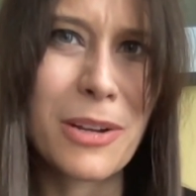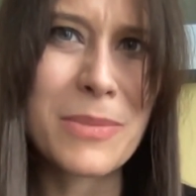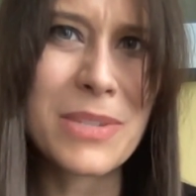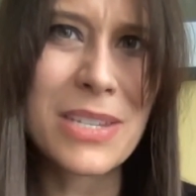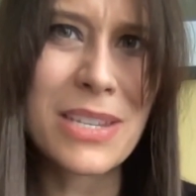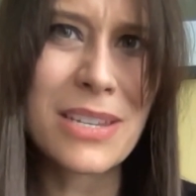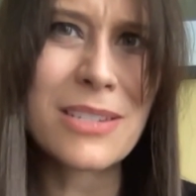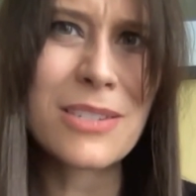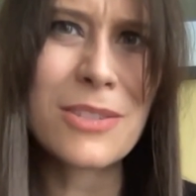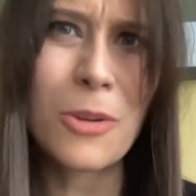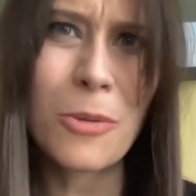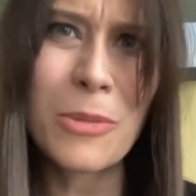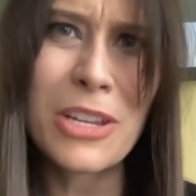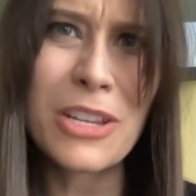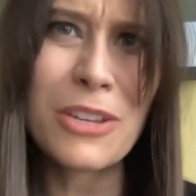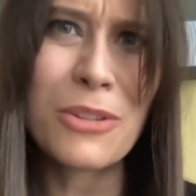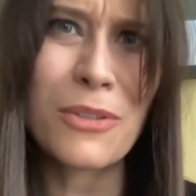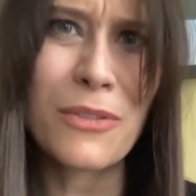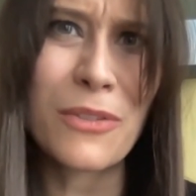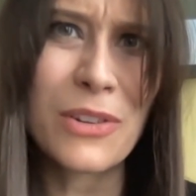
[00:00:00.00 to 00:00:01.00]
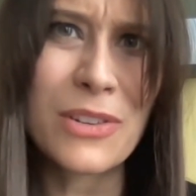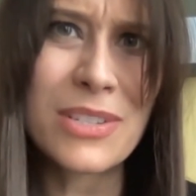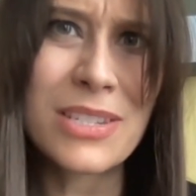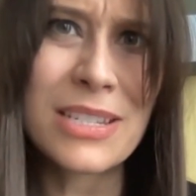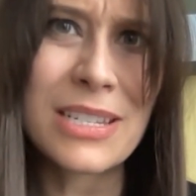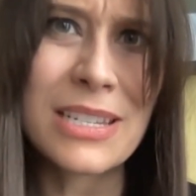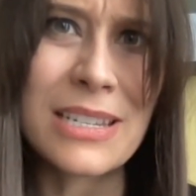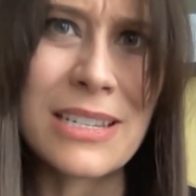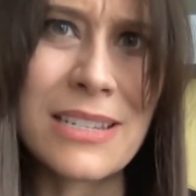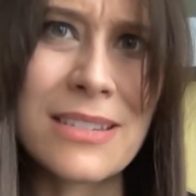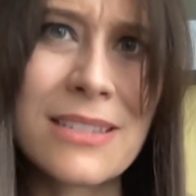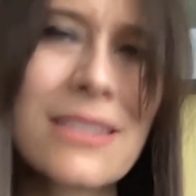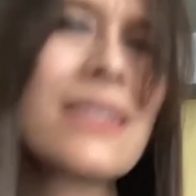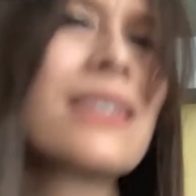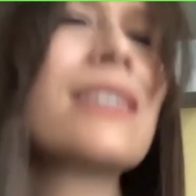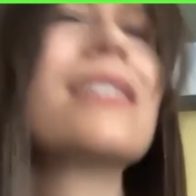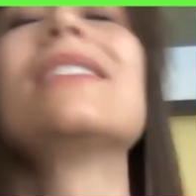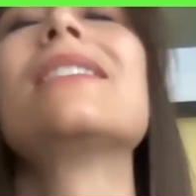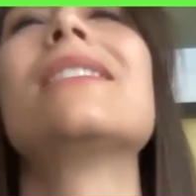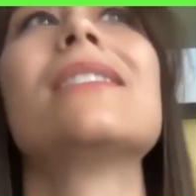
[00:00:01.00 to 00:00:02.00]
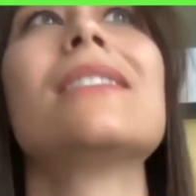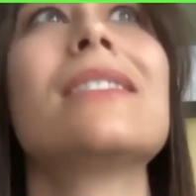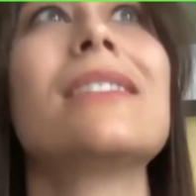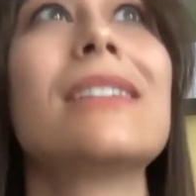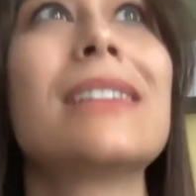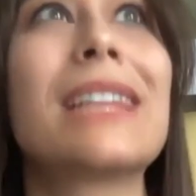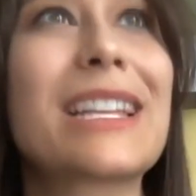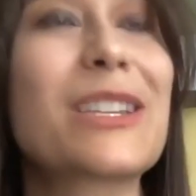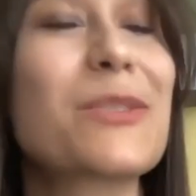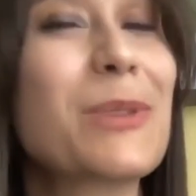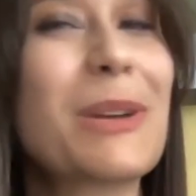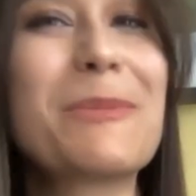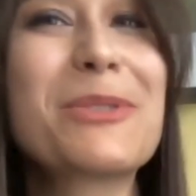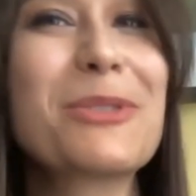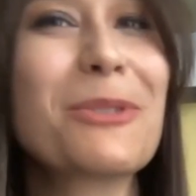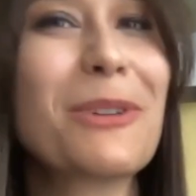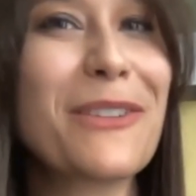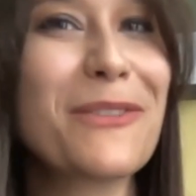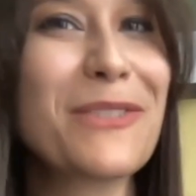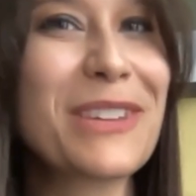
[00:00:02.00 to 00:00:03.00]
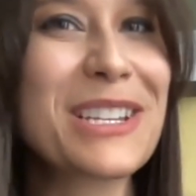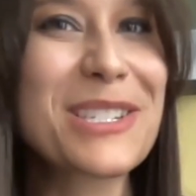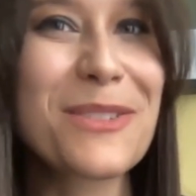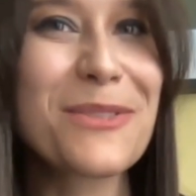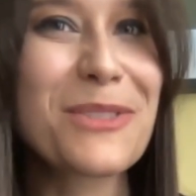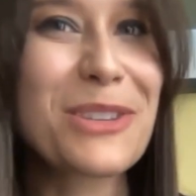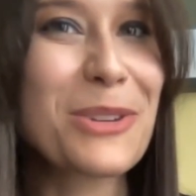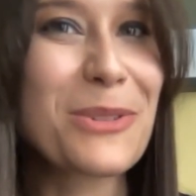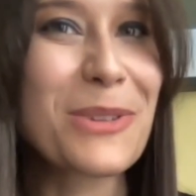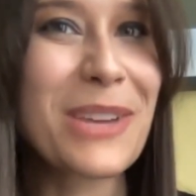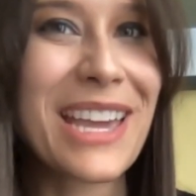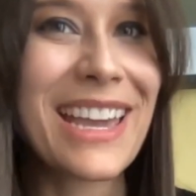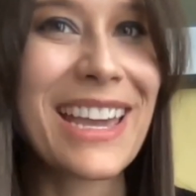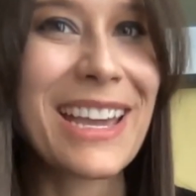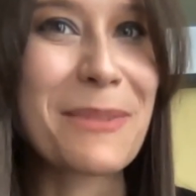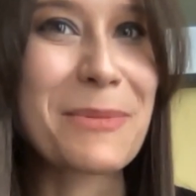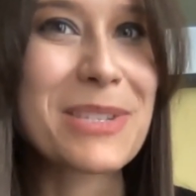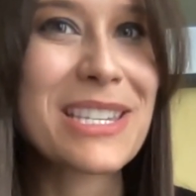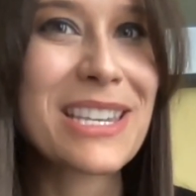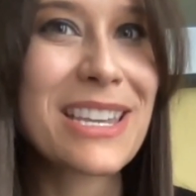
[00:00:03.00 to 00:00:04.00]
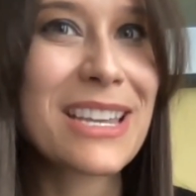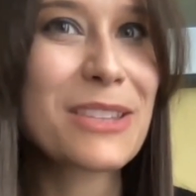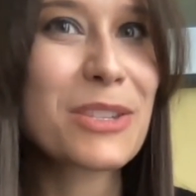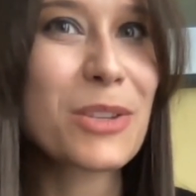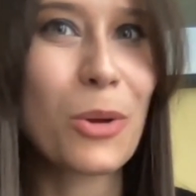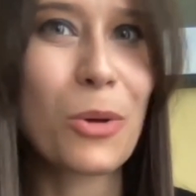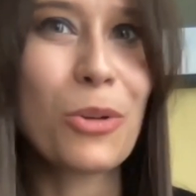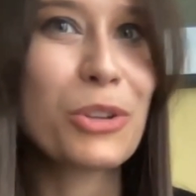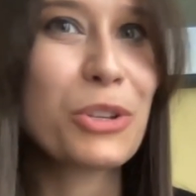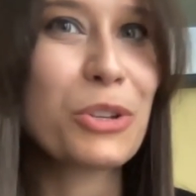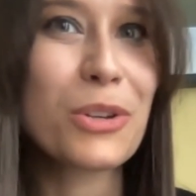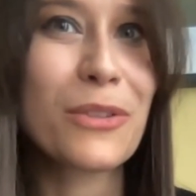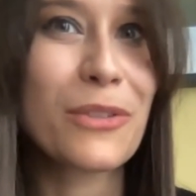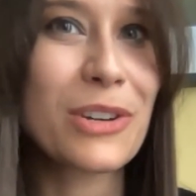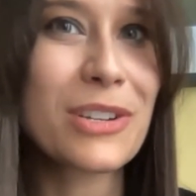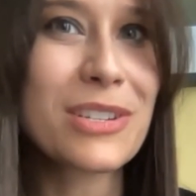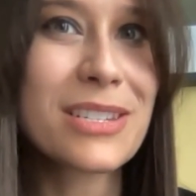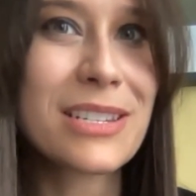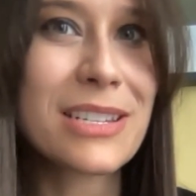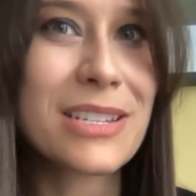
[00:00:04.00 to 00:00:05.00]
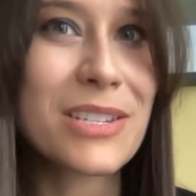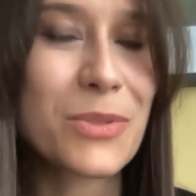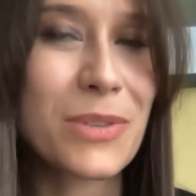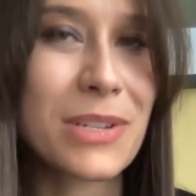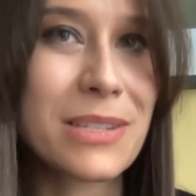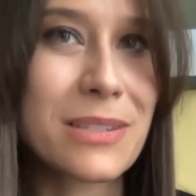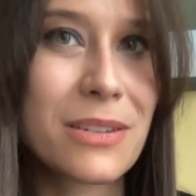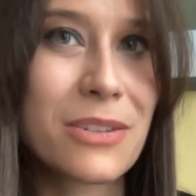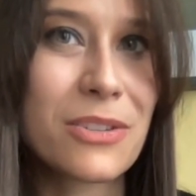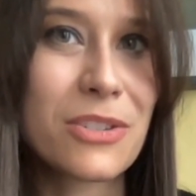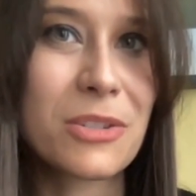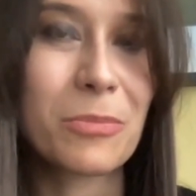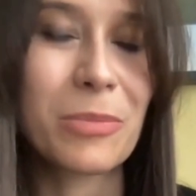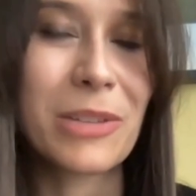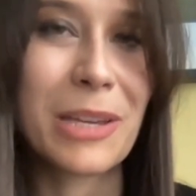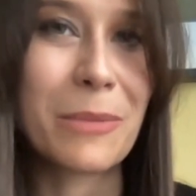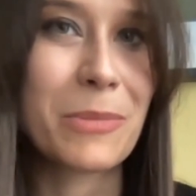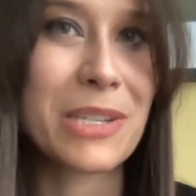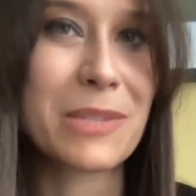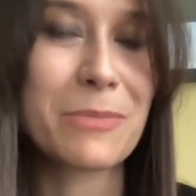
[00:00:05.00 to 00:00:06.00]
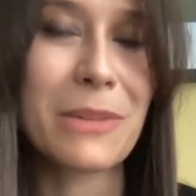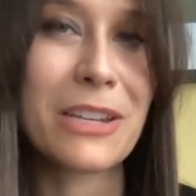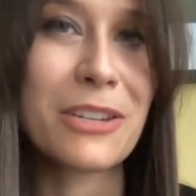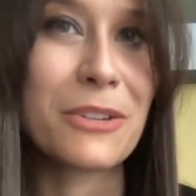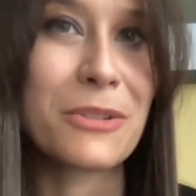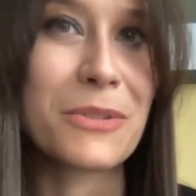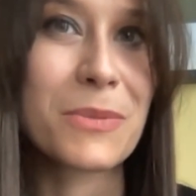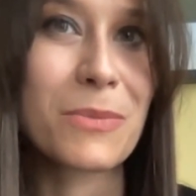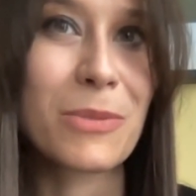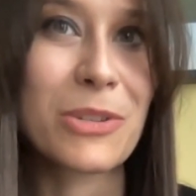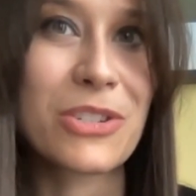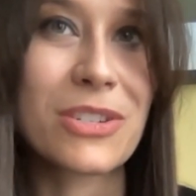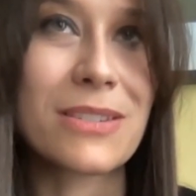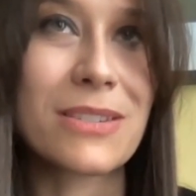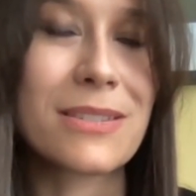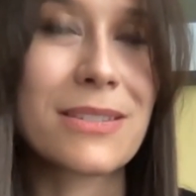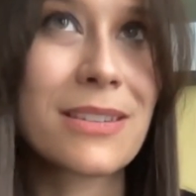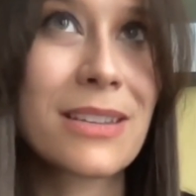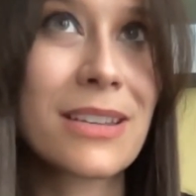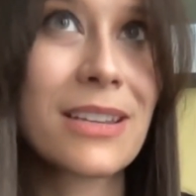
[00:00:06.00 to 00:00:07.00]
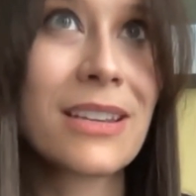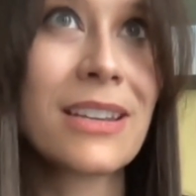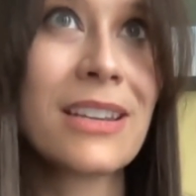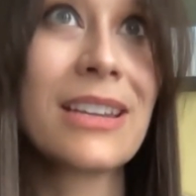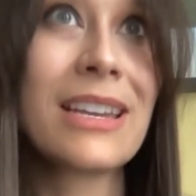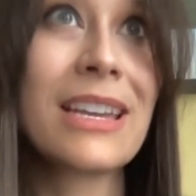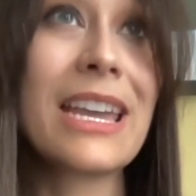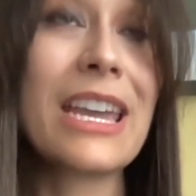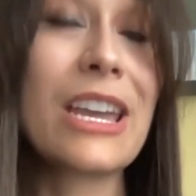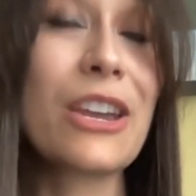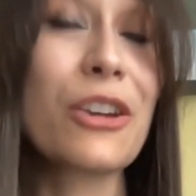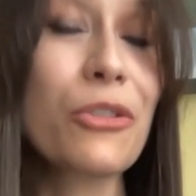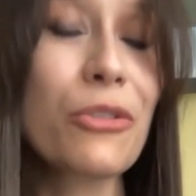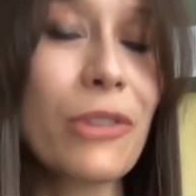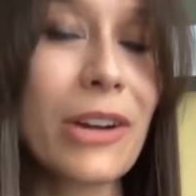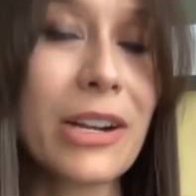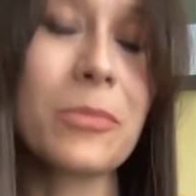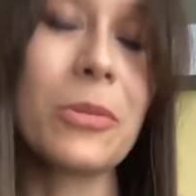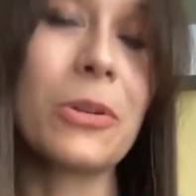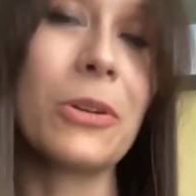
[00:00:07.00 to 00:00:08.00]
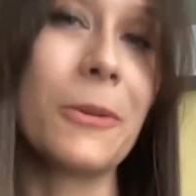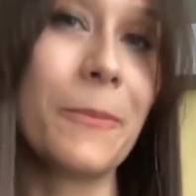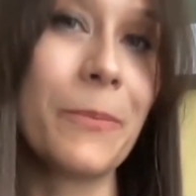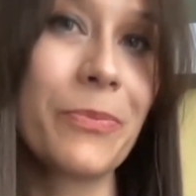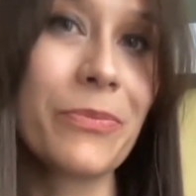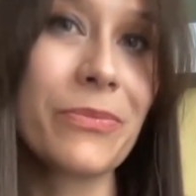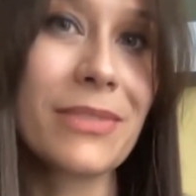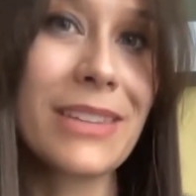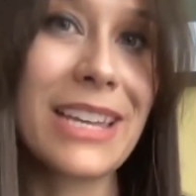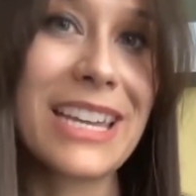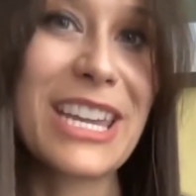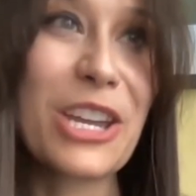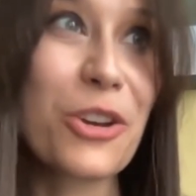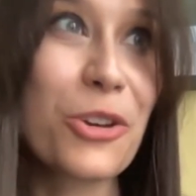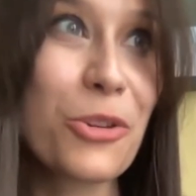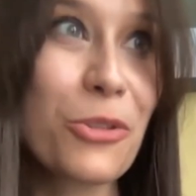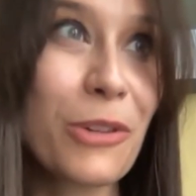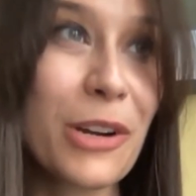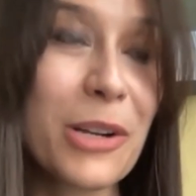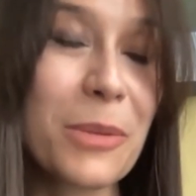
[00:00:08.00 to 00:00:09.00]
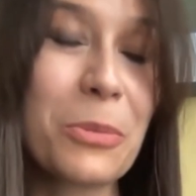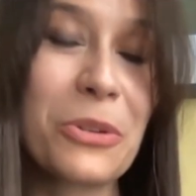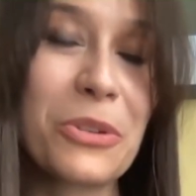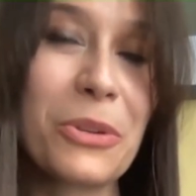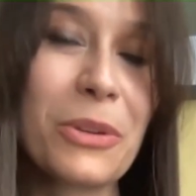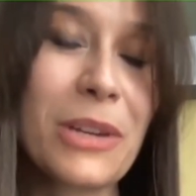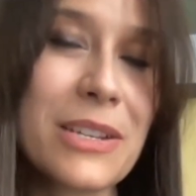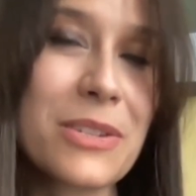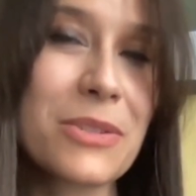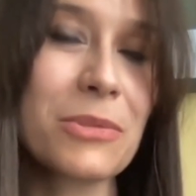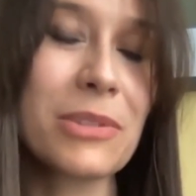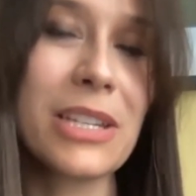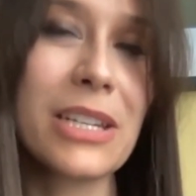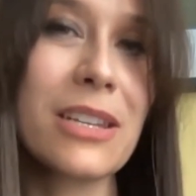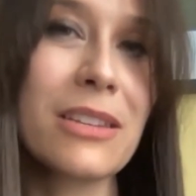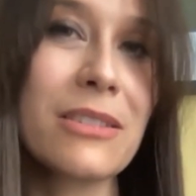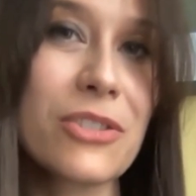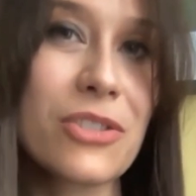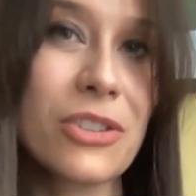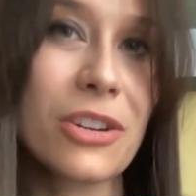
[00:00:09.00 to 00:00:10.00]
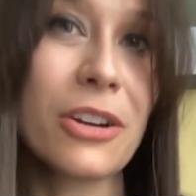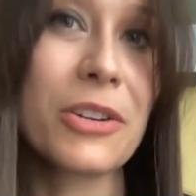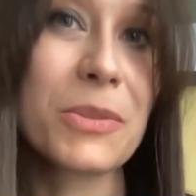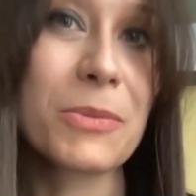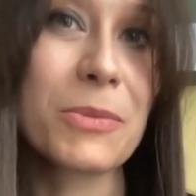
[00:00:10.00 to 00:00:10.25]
seeing so many universities. That's why I'm so envious of the UK. I'm seeing whole universities transition to plant-based menus, which is incredible. Like, incredible. You guys are leading the charge,